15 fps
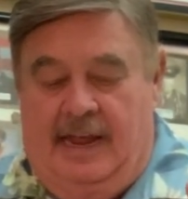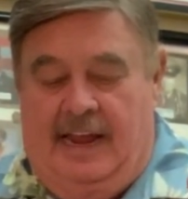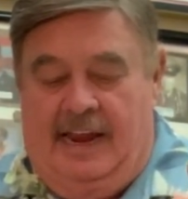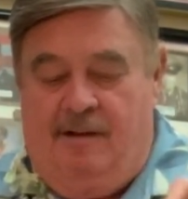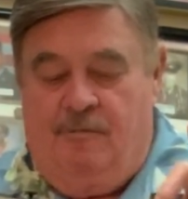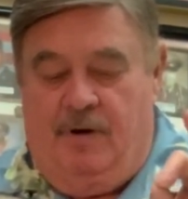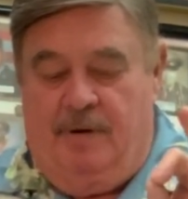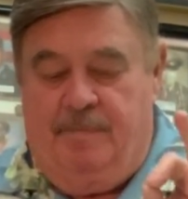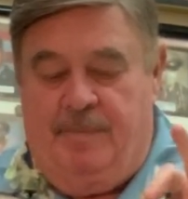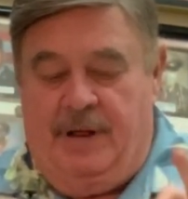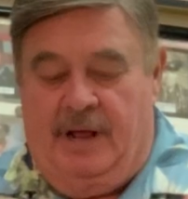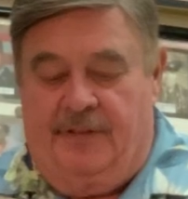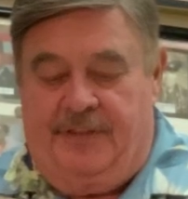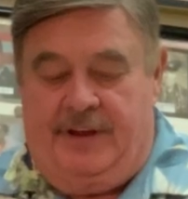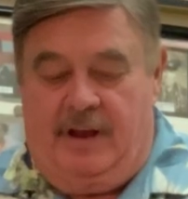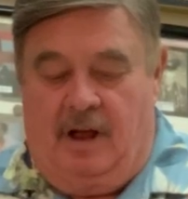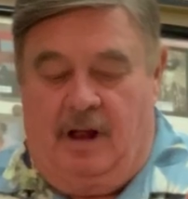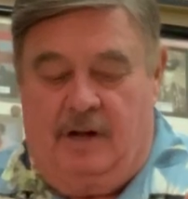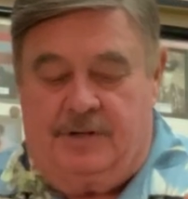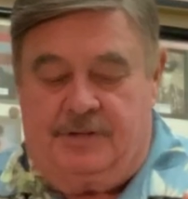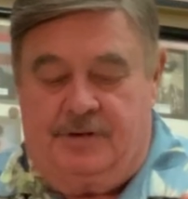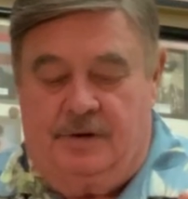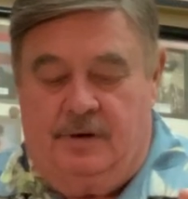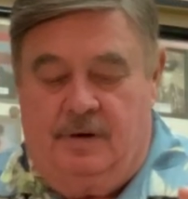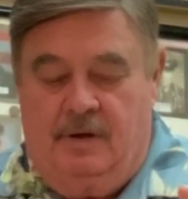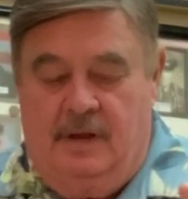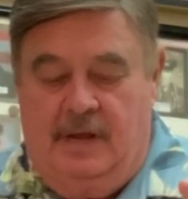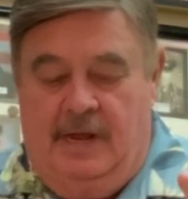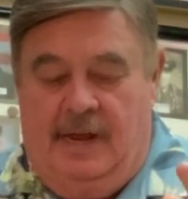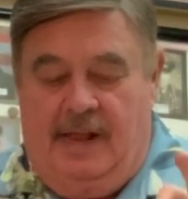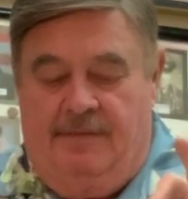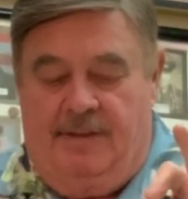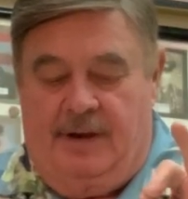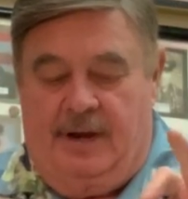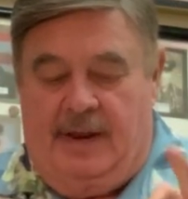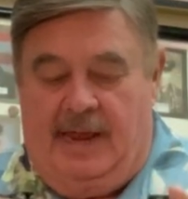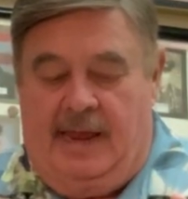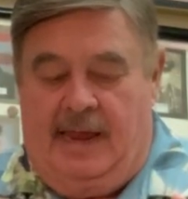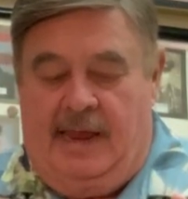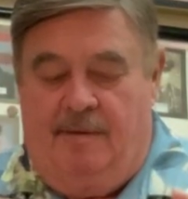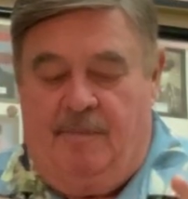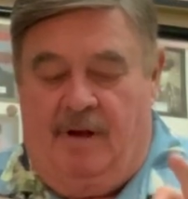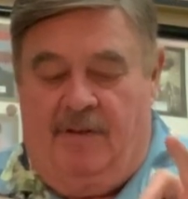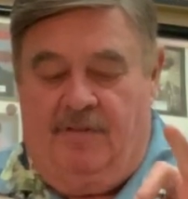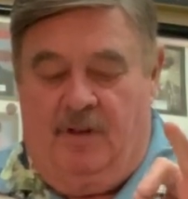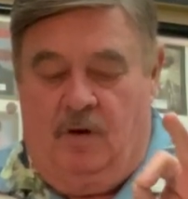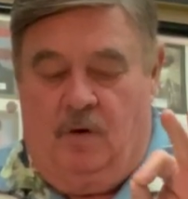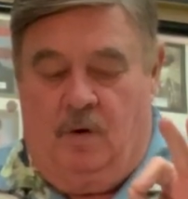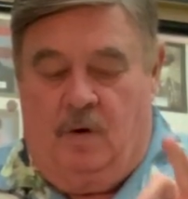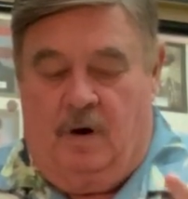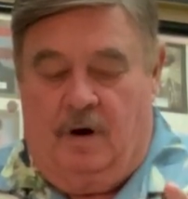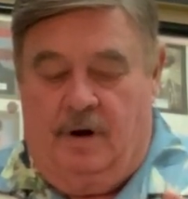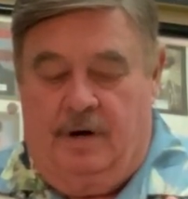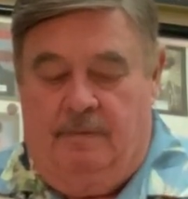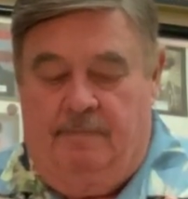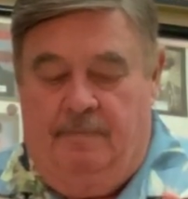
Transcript: He rebuilt the altar in the name of the Lord.